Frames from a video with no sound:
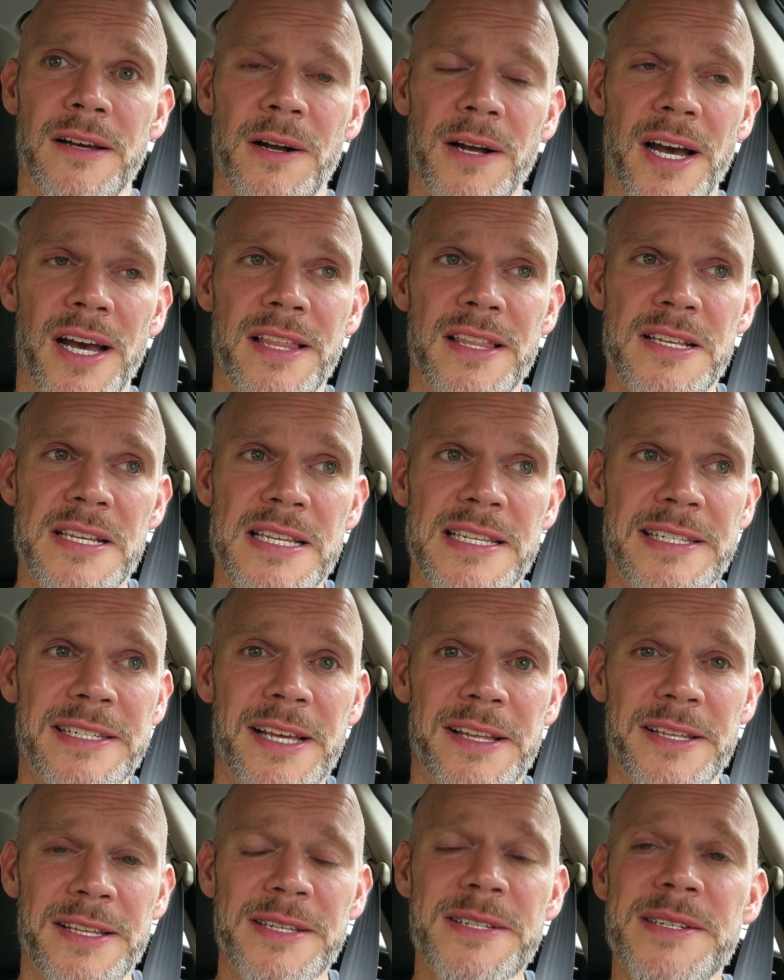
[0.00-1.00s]
Okay, this
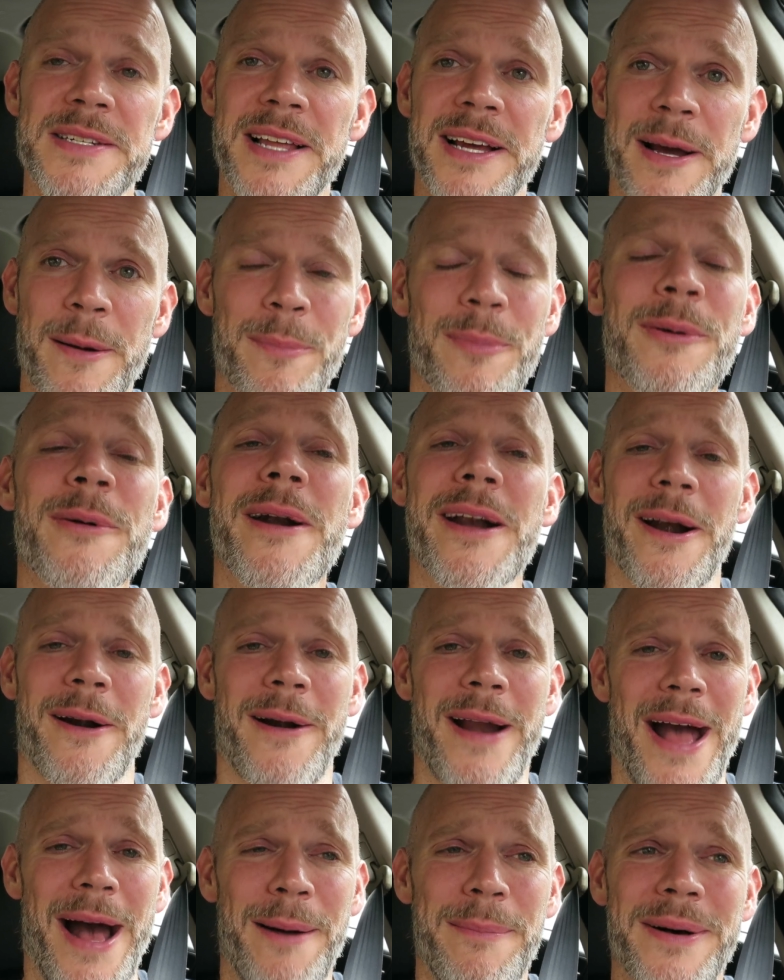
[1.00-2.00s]
is this is like a
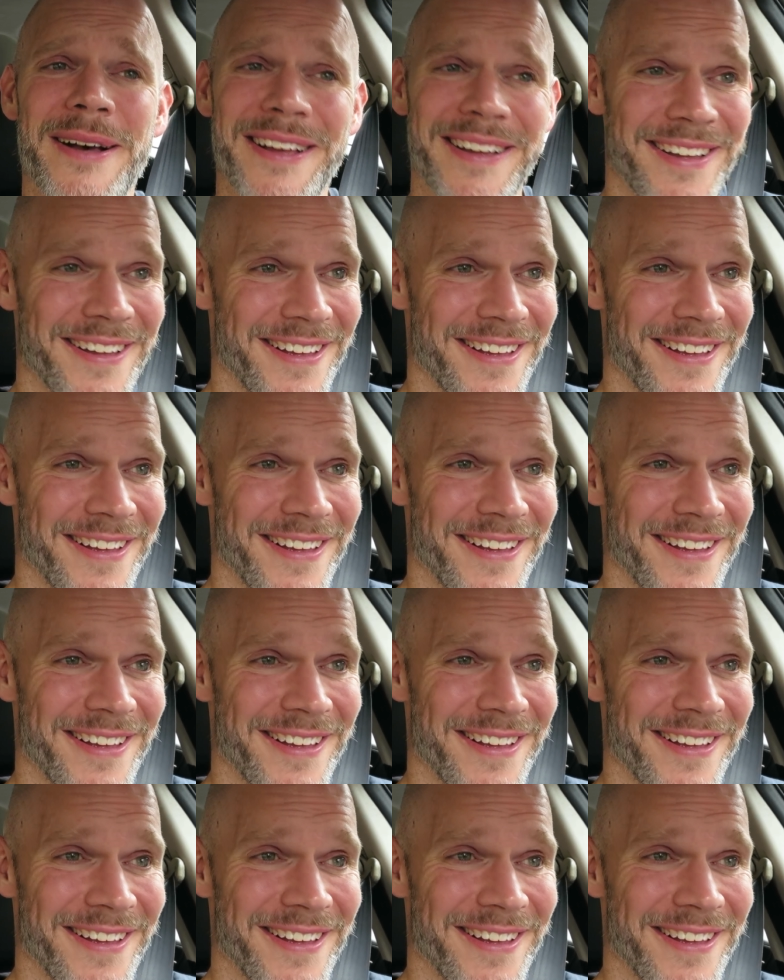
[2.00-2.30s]
prayer app.